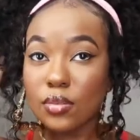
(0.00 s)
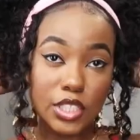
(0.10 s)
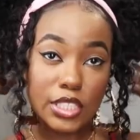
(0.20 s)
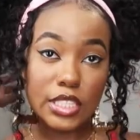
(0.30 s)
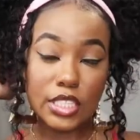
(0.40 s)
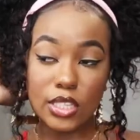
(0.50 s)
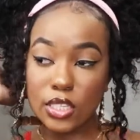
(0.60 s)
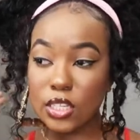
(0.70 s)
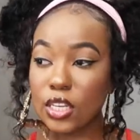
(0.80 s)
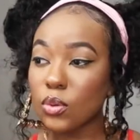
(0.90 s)
this is this
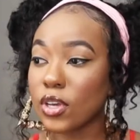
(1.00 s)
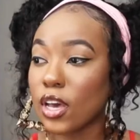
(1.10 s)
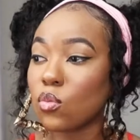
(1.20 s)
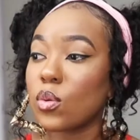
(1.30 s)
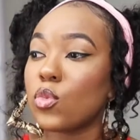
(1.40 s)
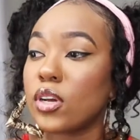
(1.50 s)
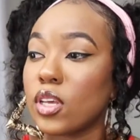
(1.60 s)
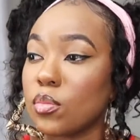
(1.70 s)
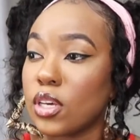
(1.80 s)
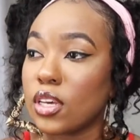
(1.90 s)
look and then we have one more
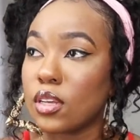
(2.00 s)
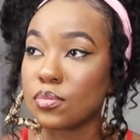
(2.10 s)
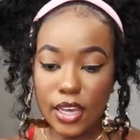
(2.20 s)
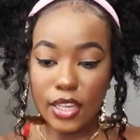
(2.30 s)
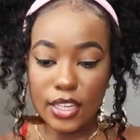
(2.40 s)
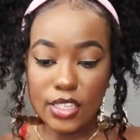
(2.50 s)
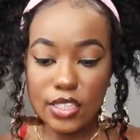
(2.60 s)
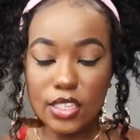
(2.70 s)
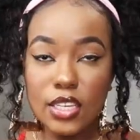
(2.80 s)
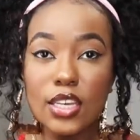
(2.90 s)
headband that they
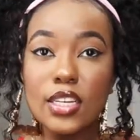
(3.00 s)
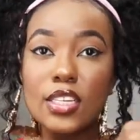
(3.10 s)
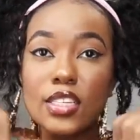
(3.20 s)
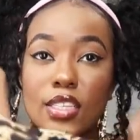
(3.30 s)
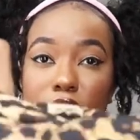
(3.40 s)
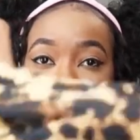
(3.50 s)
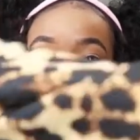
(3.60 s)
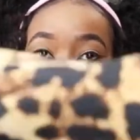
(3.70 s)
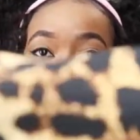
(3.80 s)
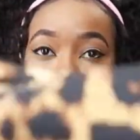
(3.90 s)
sent and it's this
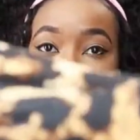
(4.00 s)
leopard